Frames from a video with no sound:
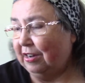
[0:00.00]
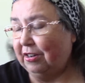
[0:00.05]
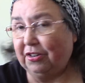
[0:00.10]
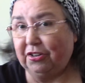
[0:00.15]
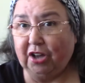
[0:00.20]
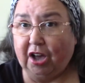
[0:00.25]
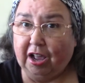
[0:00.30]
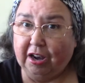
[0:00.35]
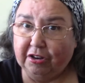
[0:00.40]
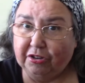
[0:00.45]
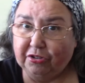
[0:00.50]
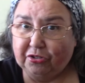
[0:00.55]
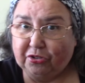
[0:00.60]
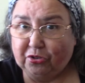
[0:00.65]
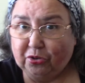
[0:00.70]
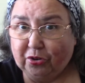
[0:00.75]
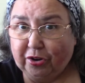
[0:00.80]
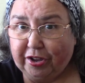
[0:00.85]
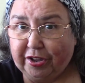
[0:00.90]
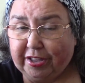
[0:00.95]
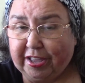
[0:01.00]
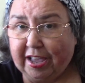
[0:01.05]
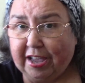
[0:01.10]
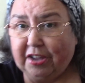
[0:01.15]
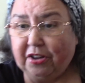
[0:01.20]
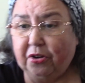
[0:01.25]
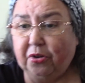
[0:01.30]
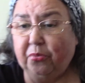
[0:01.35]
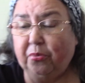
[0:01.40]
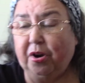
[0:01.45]
Dollar store, you can't
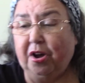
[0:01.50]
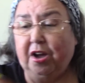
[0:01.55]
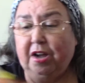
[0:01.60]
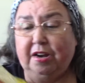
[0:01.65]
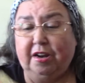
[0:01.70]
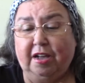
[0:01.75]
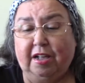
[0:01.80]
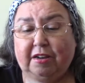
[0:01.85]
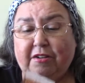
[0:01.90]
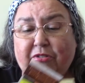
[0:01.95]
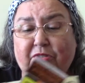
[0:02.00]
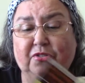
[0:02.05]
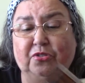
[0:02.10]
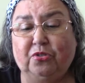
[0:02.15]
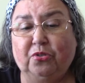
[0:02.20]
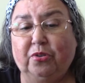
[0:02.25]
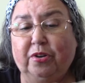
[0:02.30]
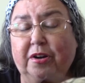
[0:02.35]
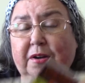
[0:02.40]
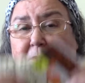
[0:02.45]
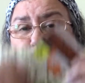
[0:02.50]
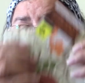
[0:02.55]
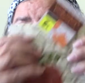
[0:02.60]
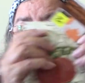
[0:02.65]
go wrong, dollar store.